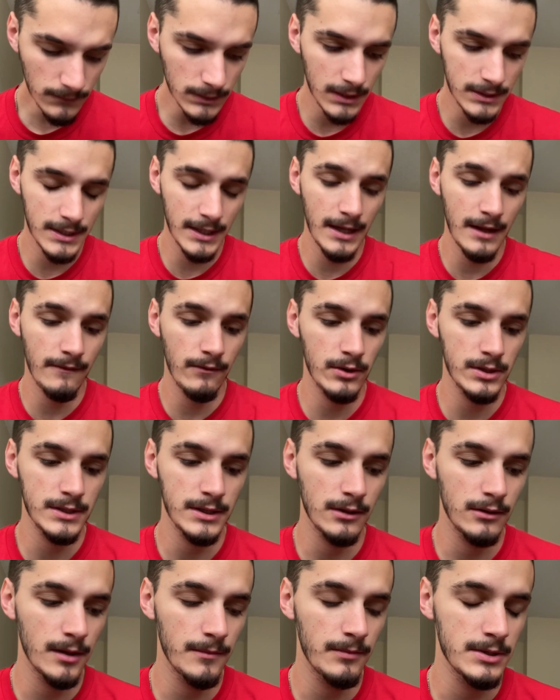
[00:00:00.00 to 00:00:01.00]
today versus
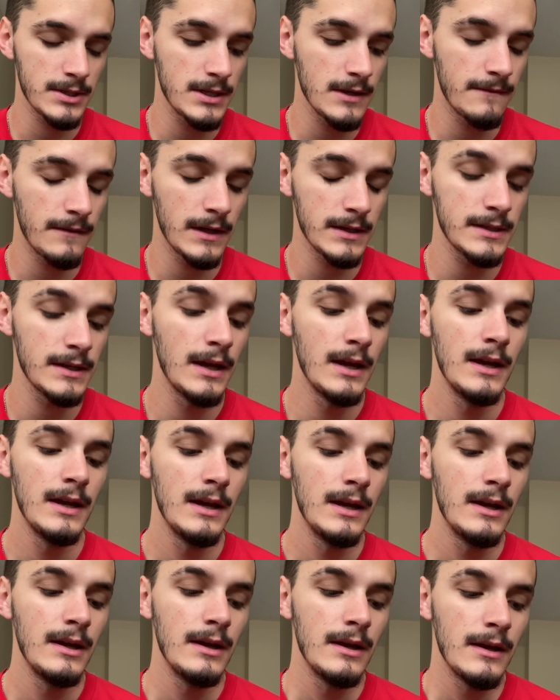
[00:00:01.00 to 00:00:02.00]
the Clippers defense.
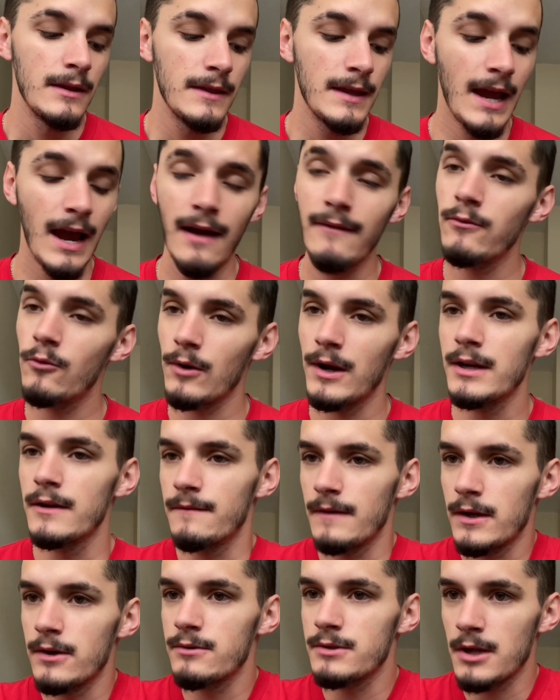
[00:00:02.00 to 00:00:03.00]
They have great
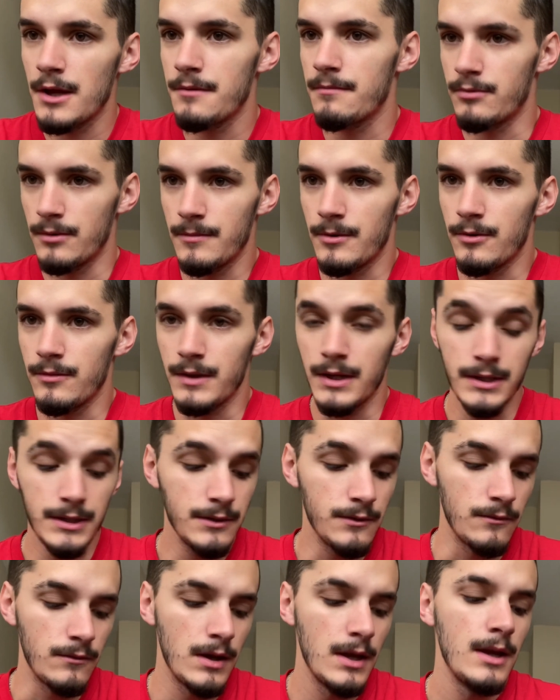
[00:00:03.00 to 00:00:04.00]
defenders on the perimeter. They
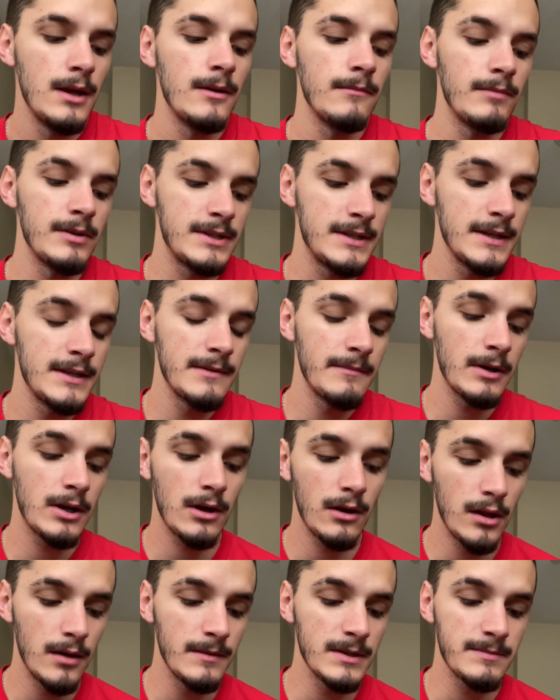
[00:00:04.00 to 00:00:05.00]
do. But CJ
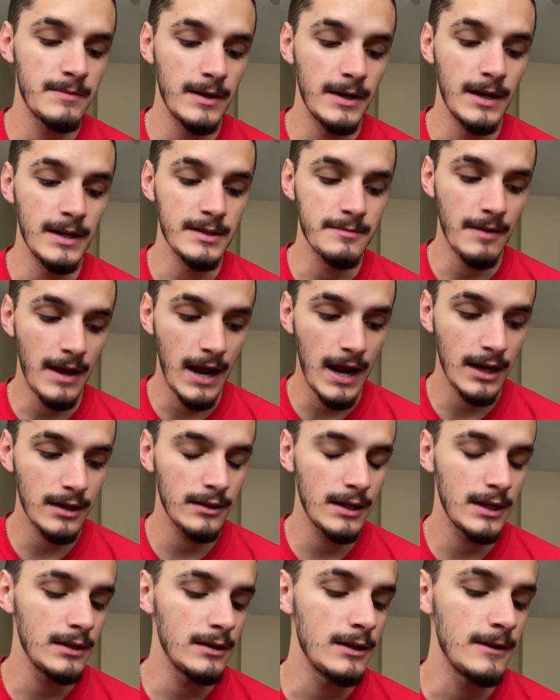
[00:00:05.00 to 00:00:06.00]
McCollum has been in his bag
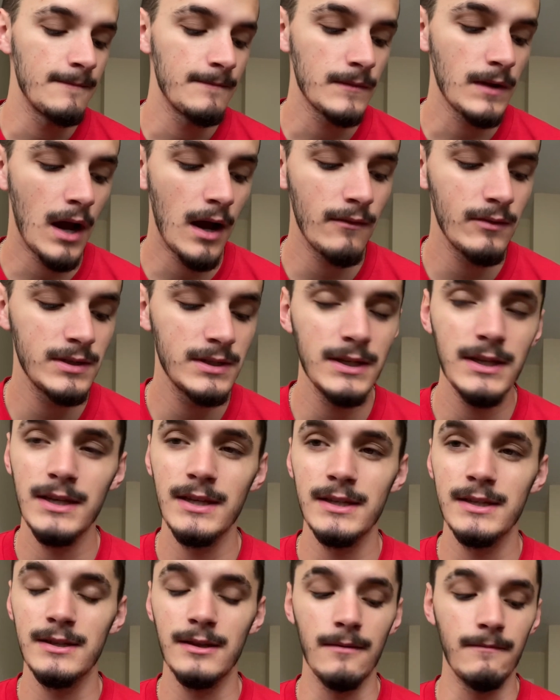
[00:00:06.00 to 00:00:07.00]
lately. Obviously,
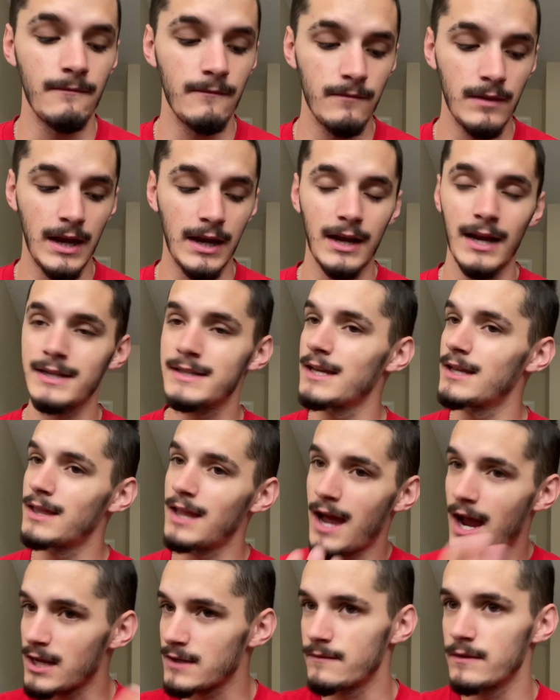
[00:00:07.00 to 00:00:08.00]
he's like I said
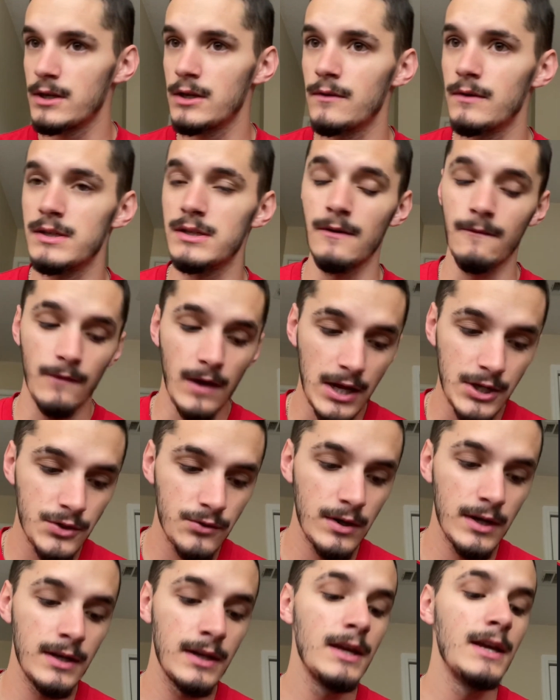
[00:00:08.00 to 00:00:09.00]
last video, he's the
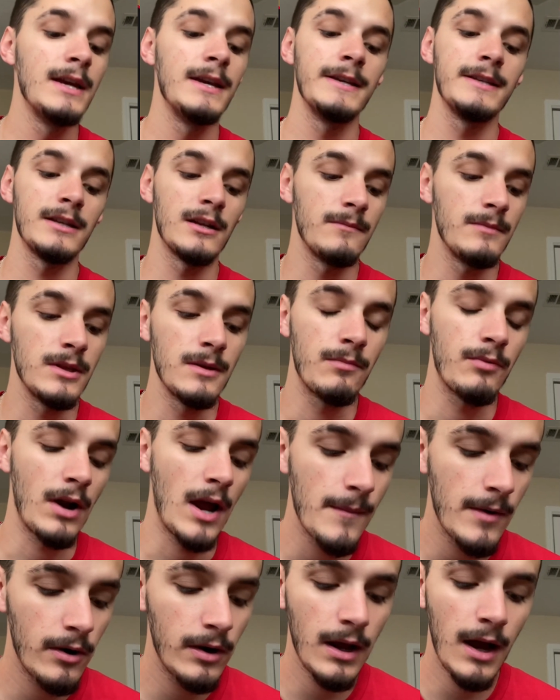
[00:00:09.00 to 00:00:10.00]
veteran. He's going to be the
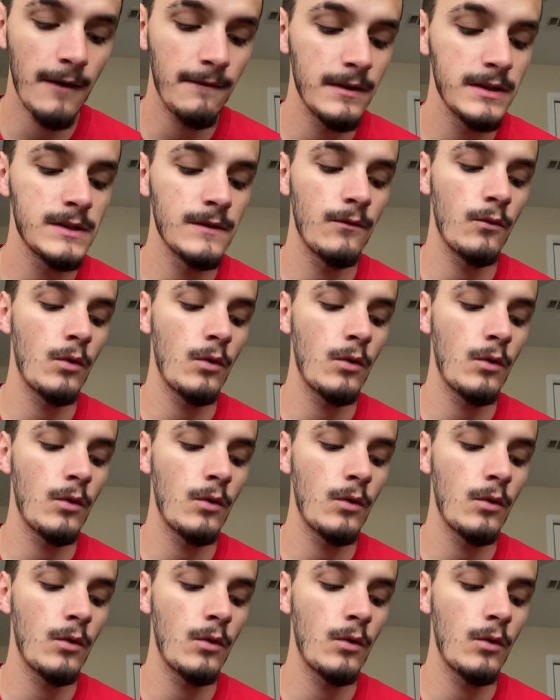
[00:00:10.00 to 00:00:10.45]
primary offensive